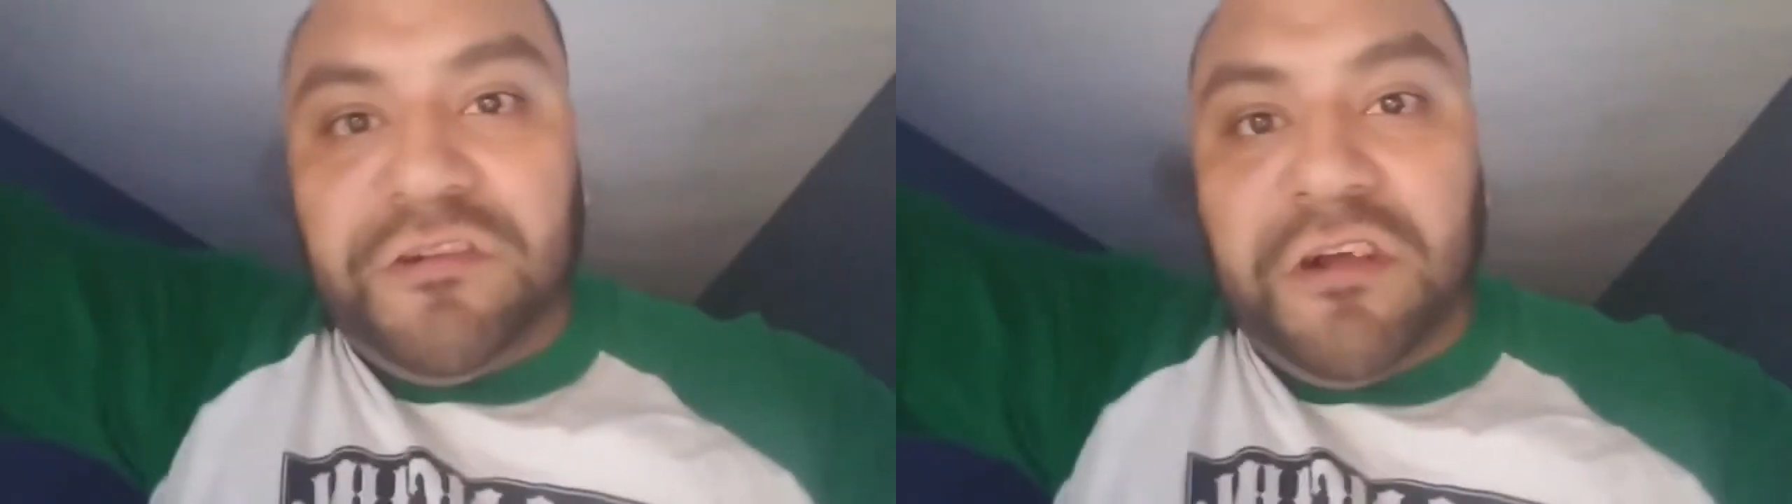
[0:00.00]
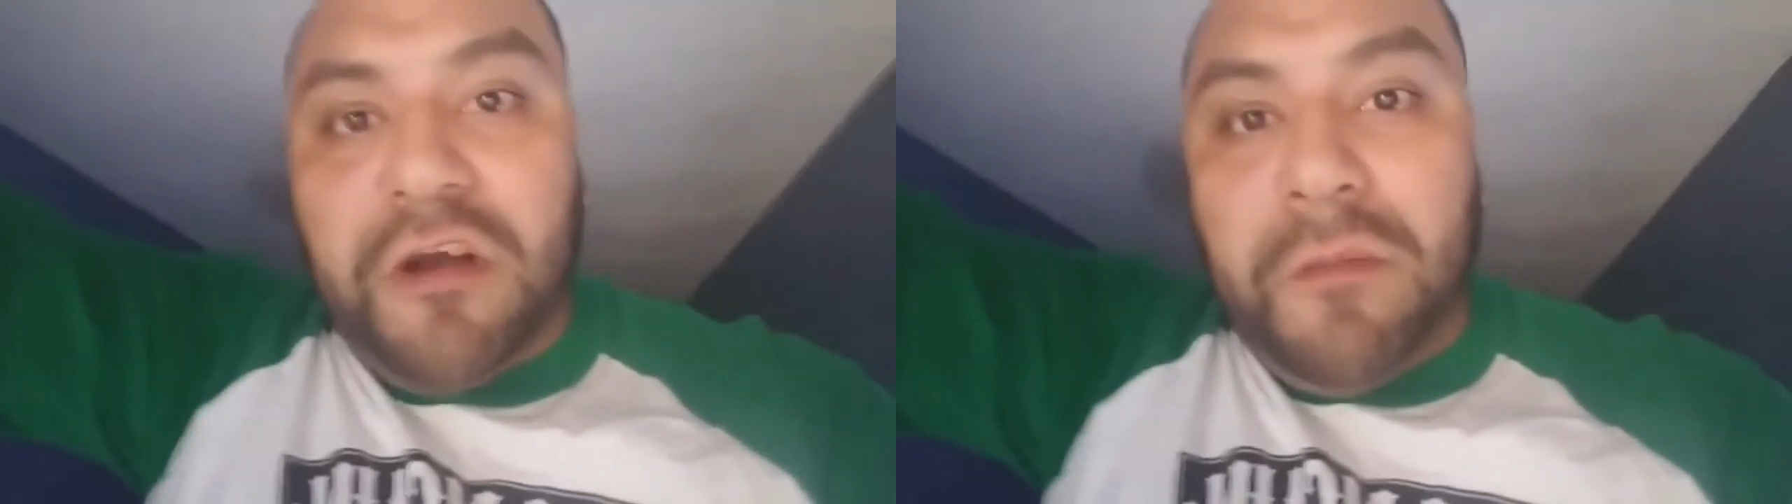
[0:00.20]

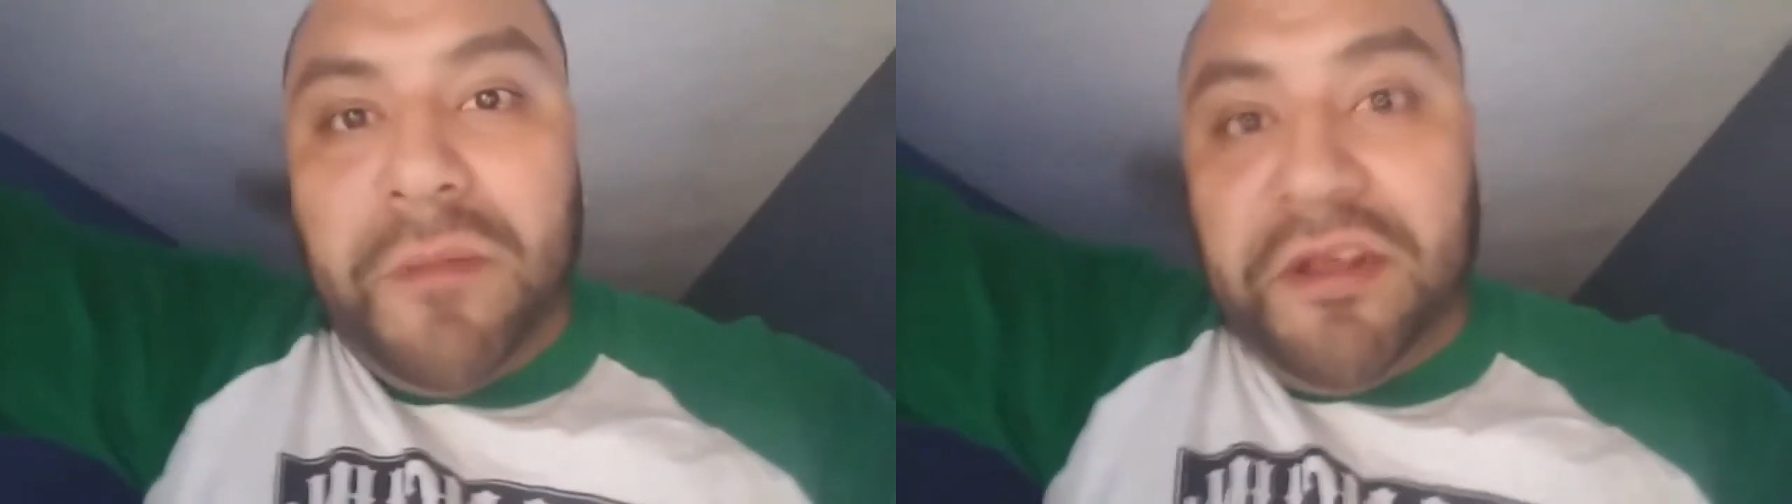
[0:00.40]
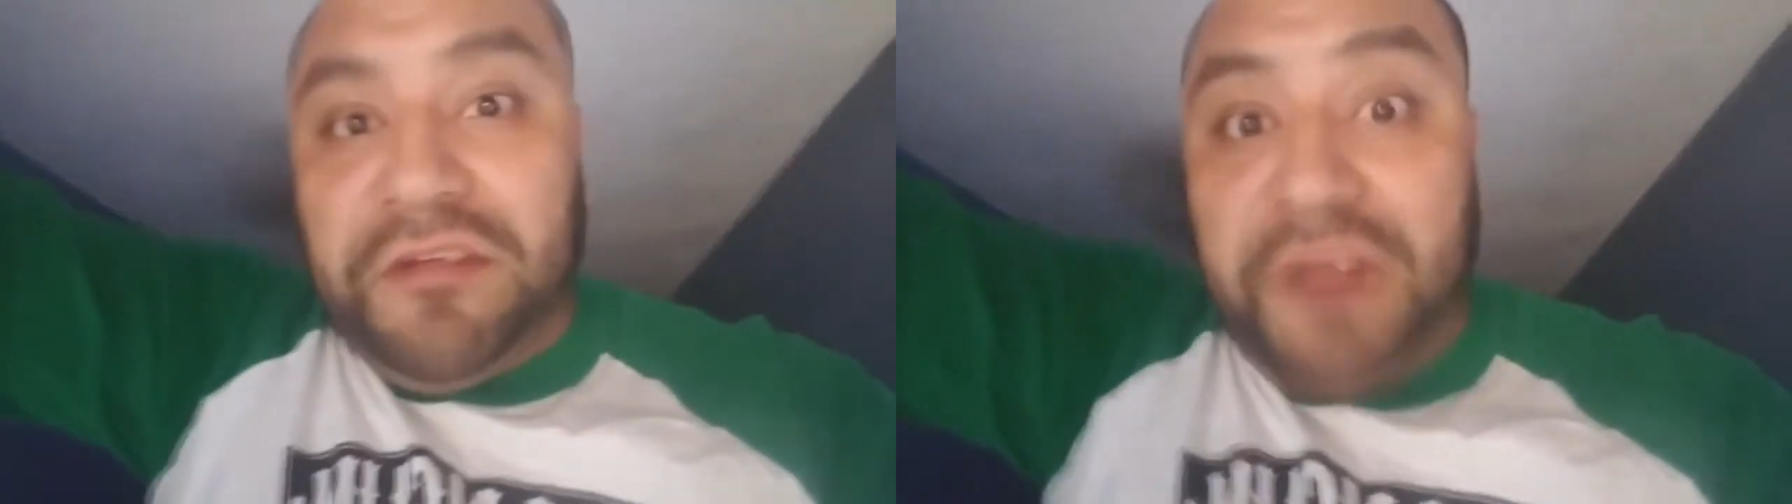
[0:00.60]
just to
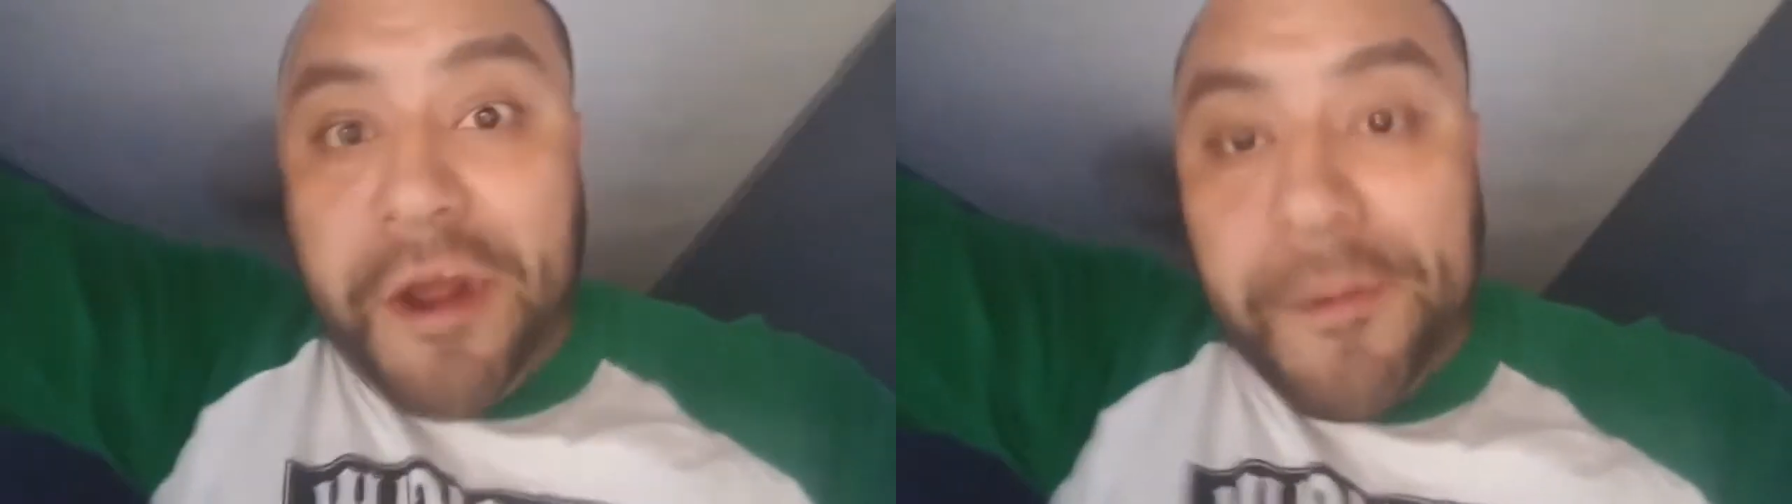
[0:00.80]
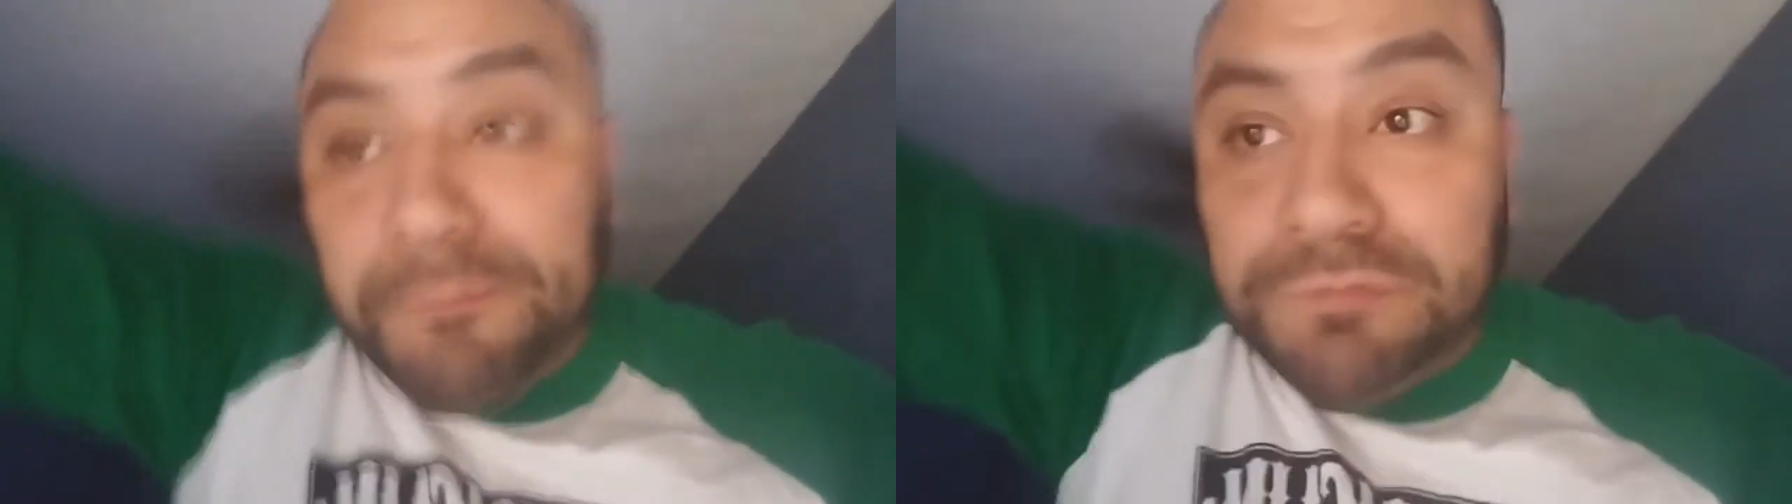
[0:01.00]
calm my ass
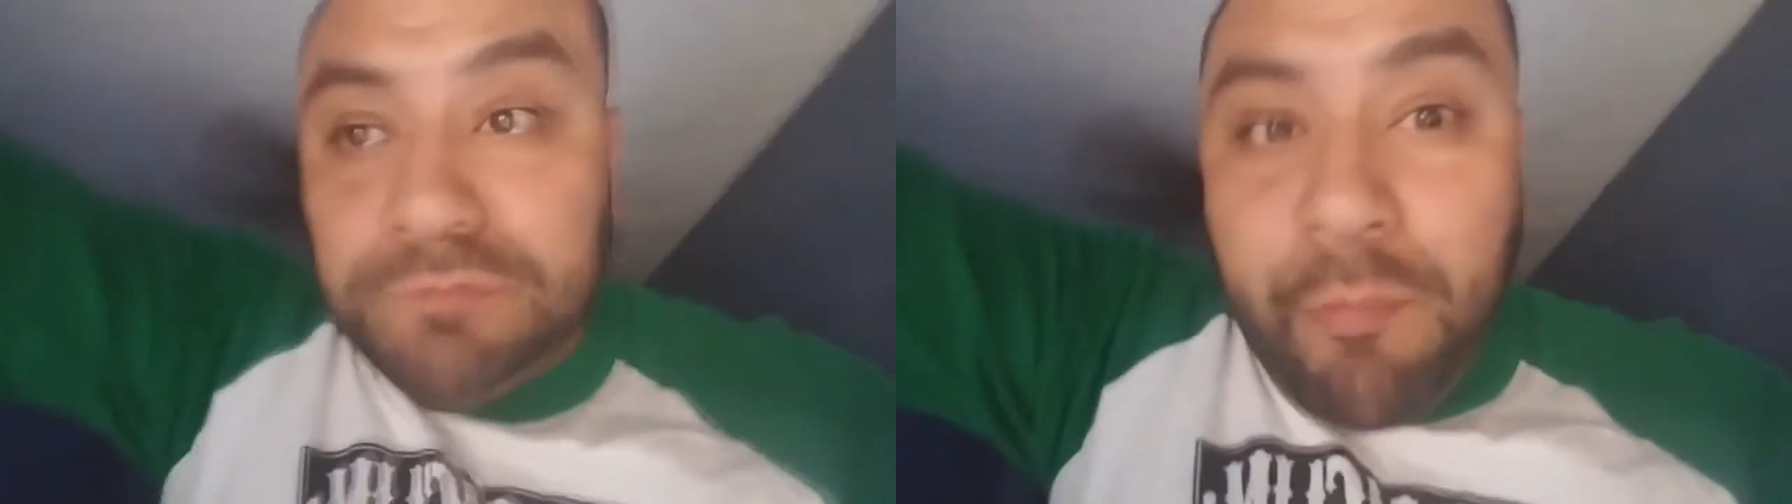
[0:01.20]
down.